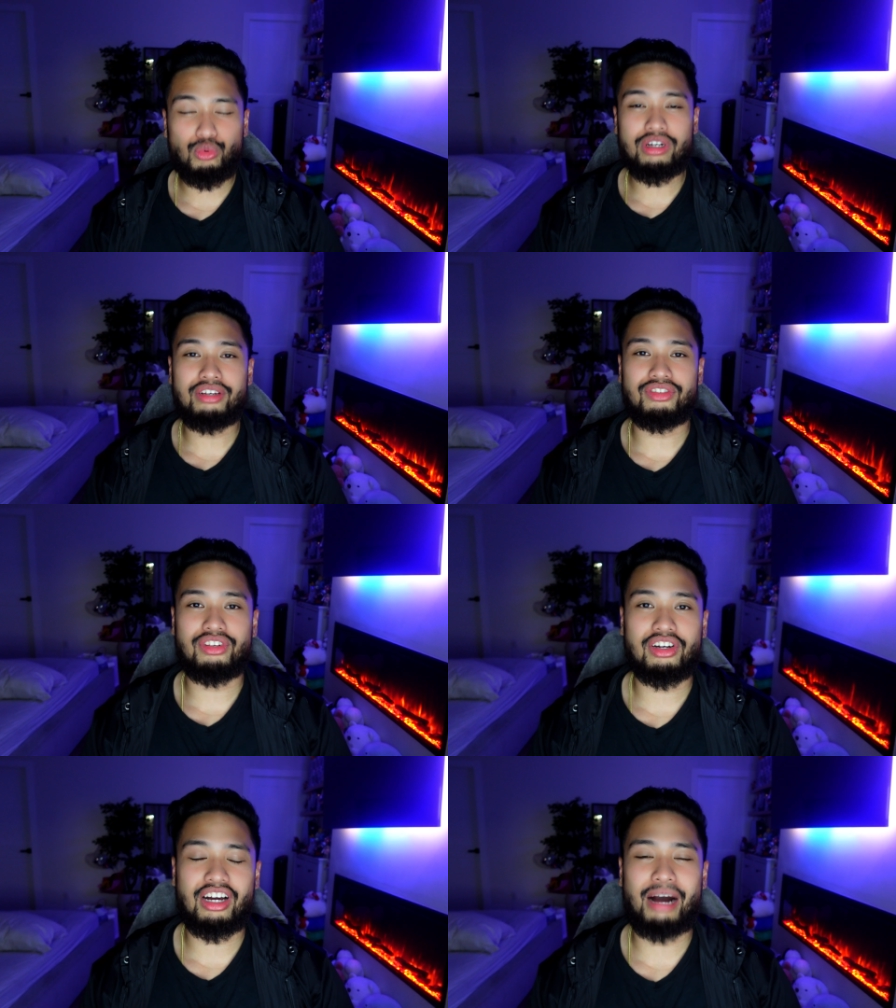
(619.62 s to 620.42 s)
one
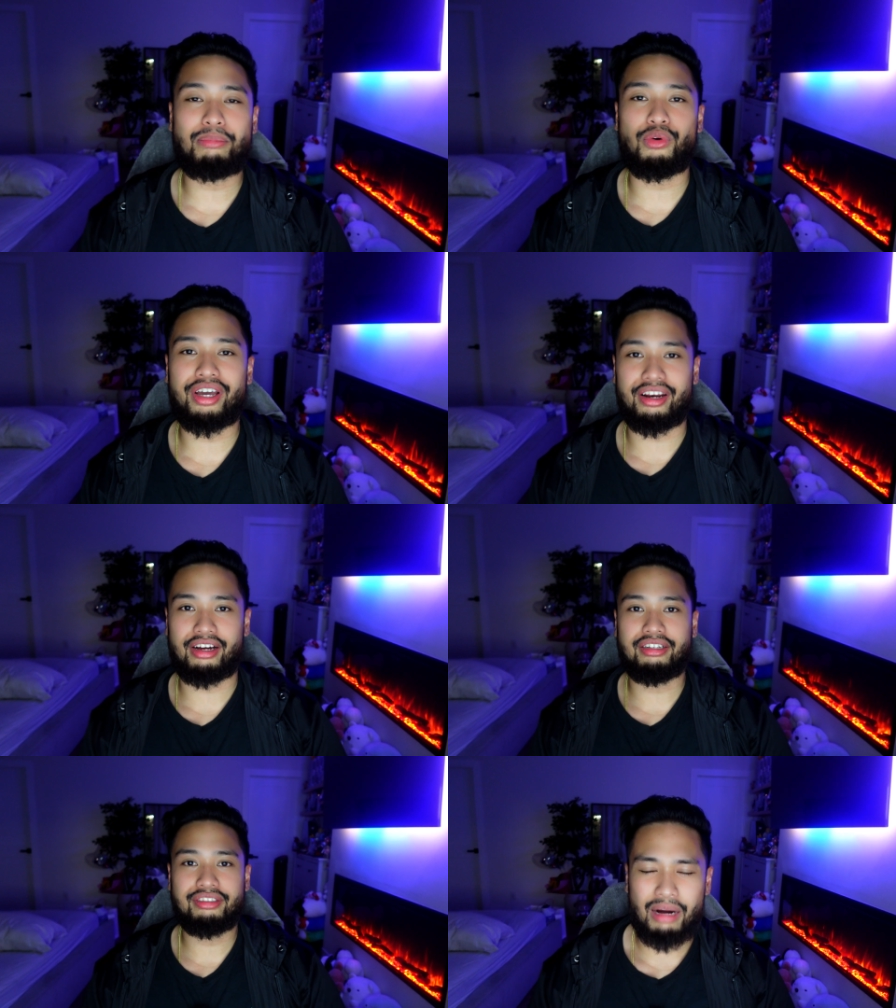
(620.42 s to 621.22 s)
is
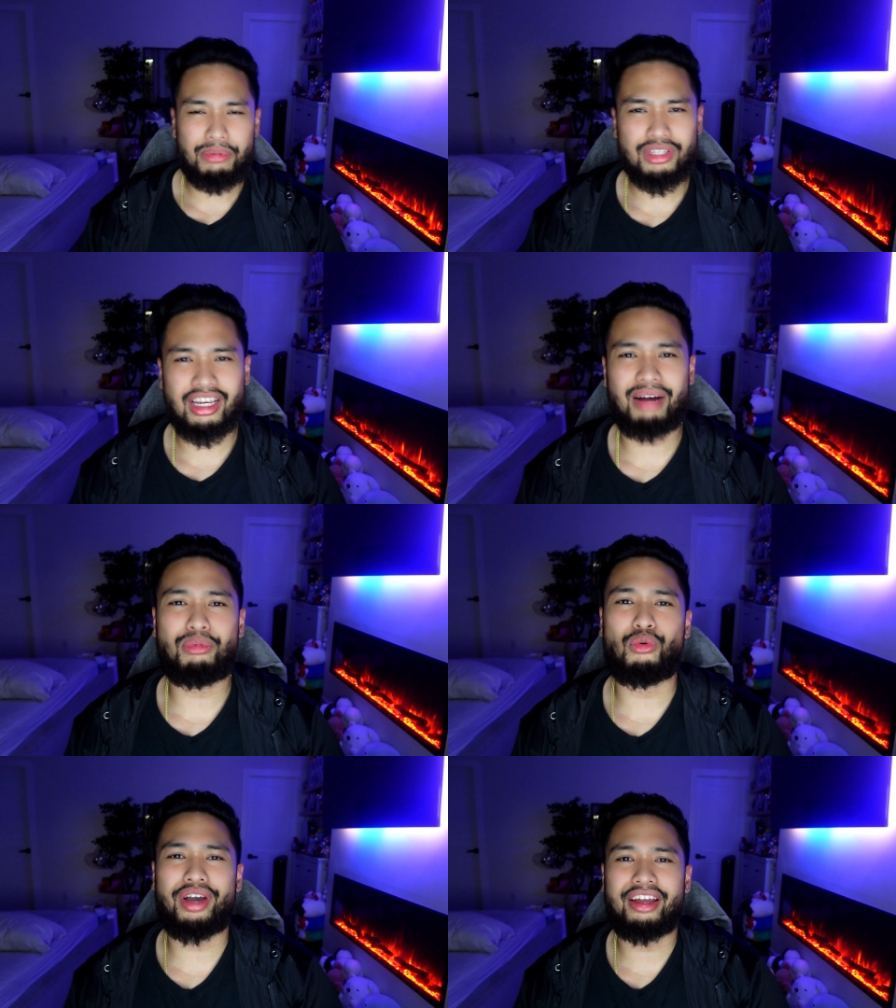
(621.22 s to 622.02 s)
Capoeira. I put
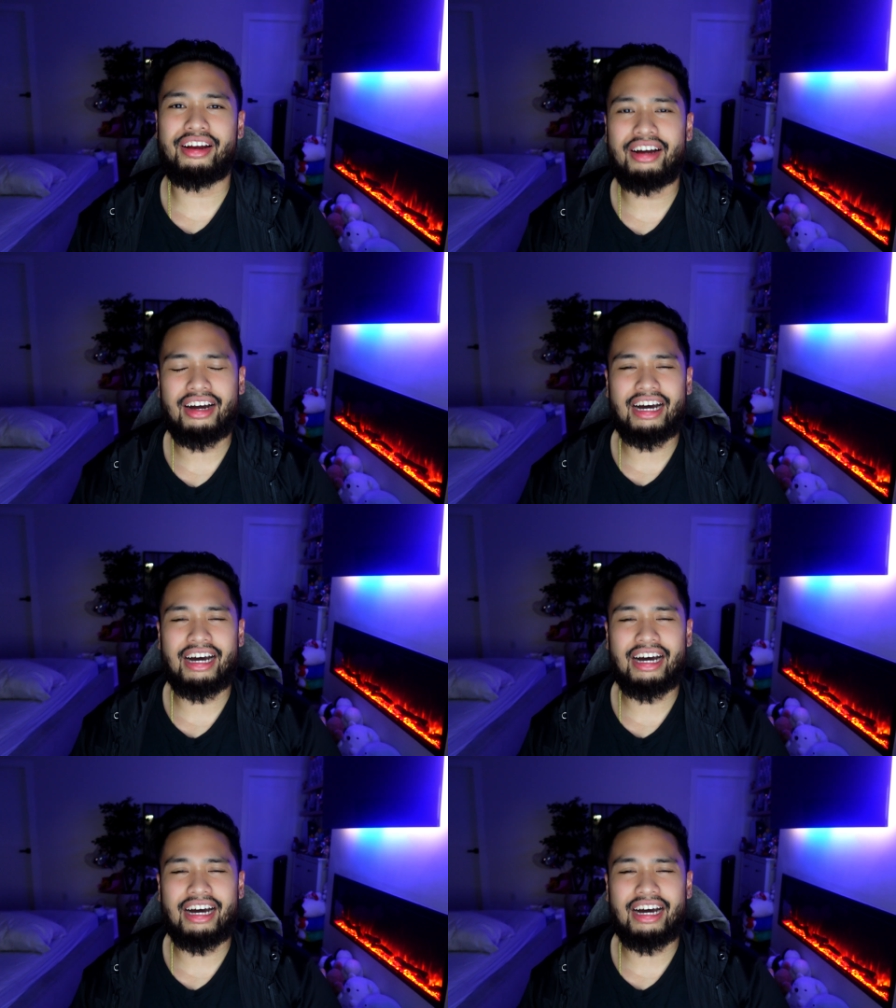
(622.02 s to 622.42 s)
Capoeira